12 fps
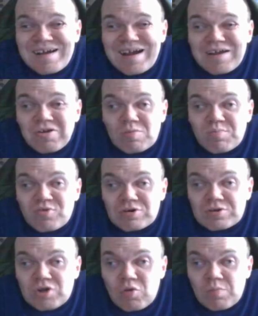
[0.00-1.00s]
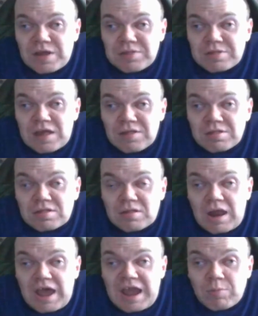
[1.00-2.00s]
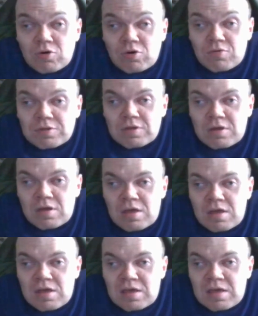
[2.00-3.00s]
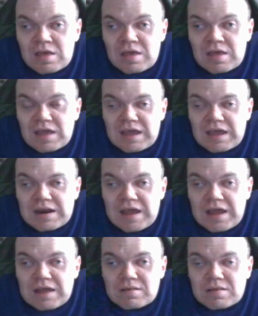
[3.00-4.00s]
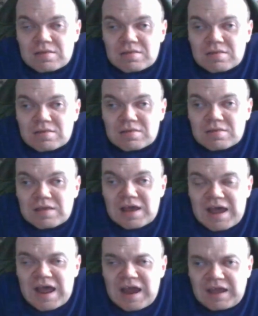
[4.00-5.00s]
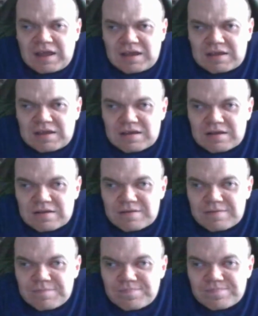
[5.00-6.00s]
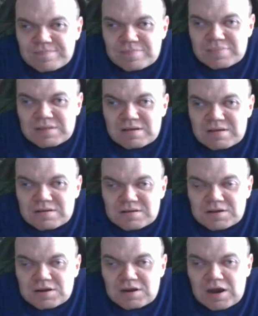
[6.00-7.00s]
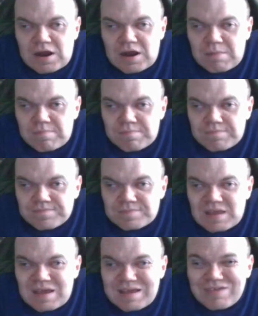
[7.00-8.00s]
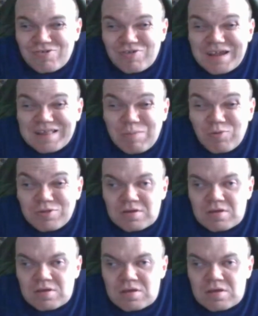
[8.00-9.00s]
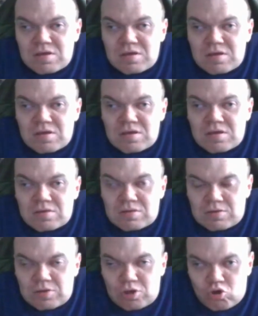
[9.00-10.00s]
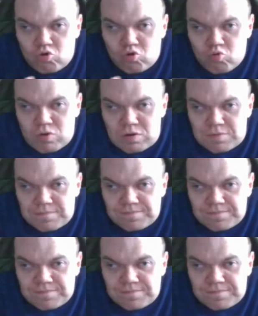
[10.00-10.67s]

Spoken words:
and her brother's going up against a Slimer who's in the attic. Yeah, either gonna get that much to do.